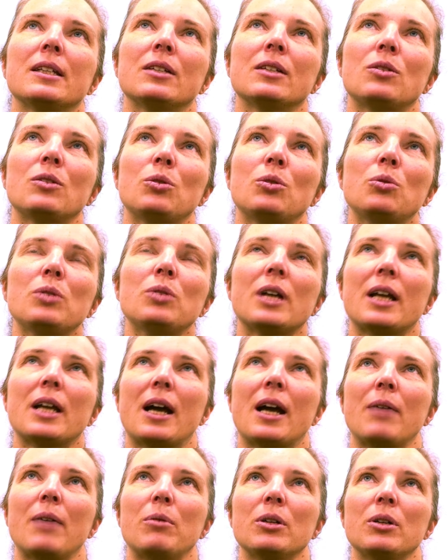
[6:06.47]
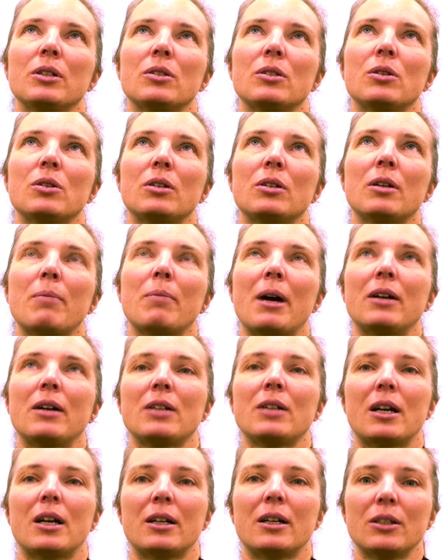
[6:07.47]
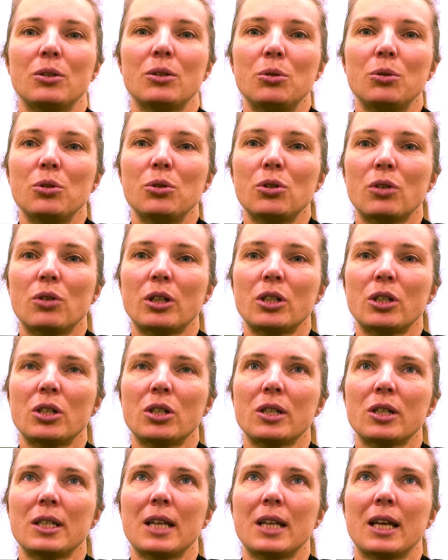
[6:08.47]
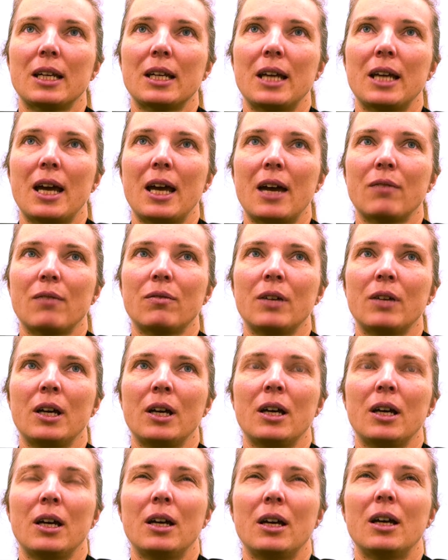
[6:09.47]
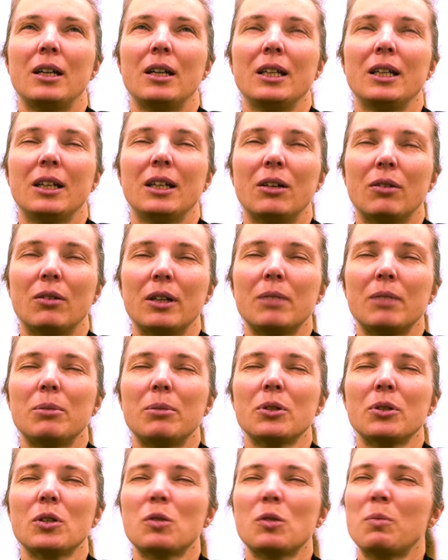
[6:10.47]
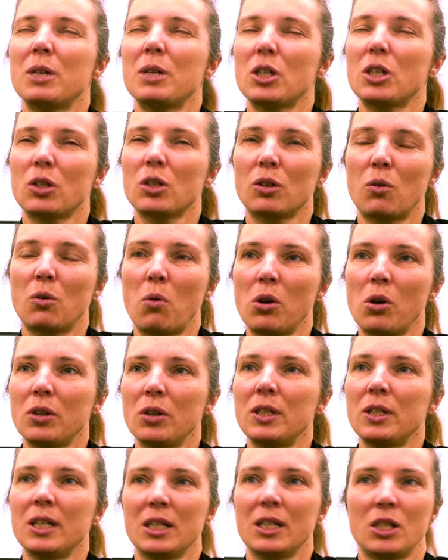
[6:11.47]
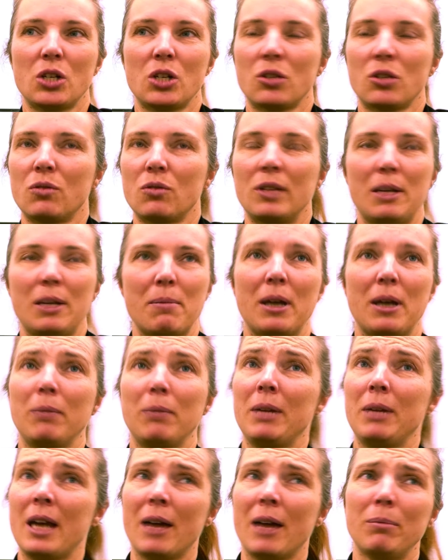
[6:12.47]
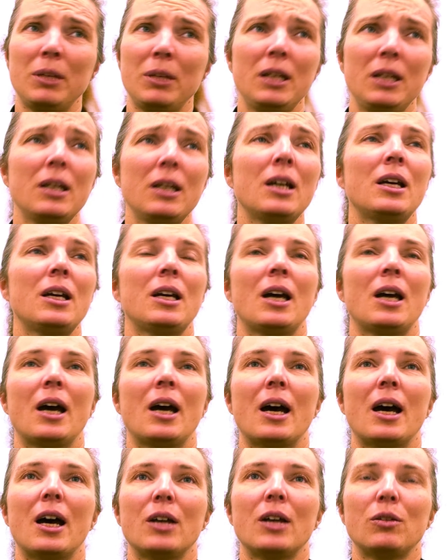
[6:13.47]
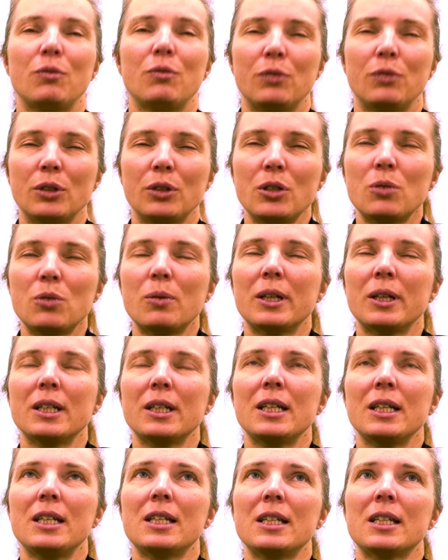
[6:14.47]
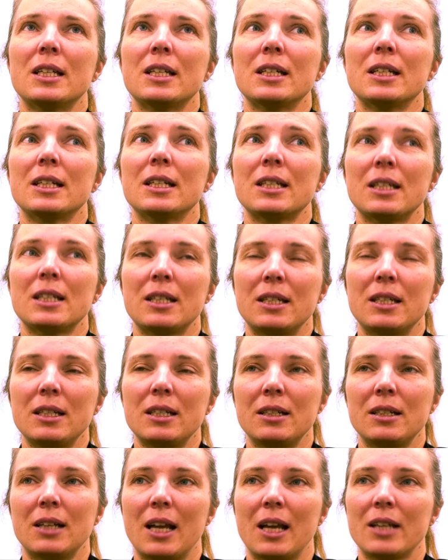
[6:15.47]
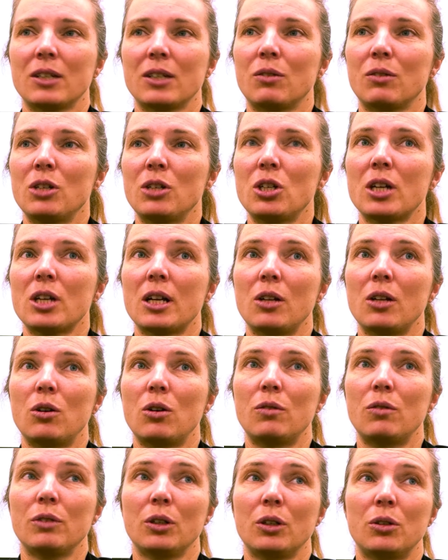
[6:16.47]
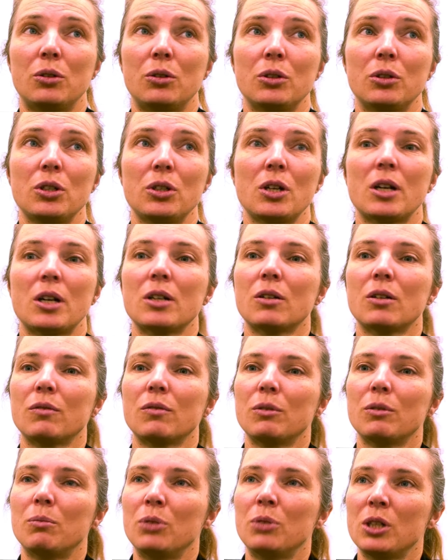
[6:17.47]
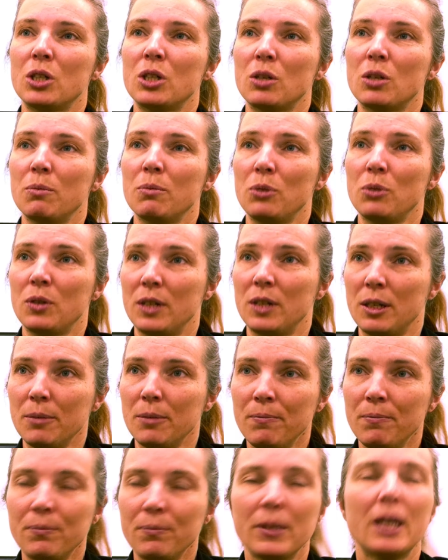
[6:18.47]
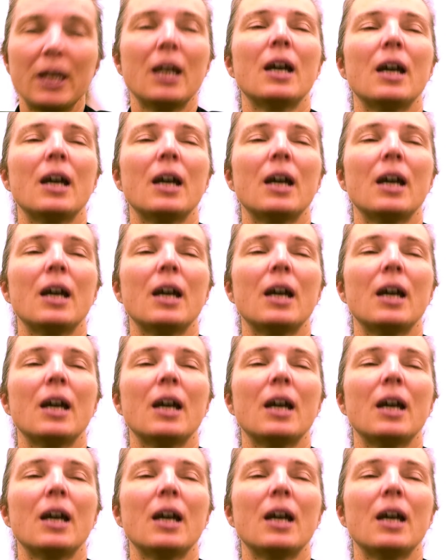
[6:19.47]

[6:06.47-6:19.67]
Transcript: the two that I want to talk about are two structures that have an incredible spatial quality, and it just really make me happy. The first one is the steel glass grid shell over the courtyard of the British Museum.